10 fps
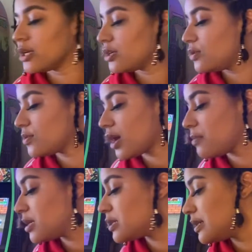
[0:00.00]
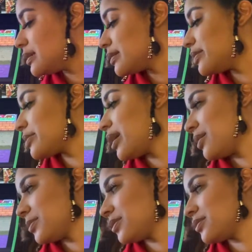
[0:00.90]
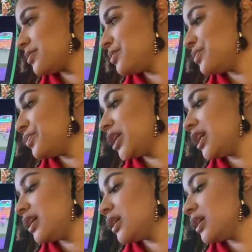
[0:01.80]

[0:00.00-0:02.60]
You can't be sneezing on camera. We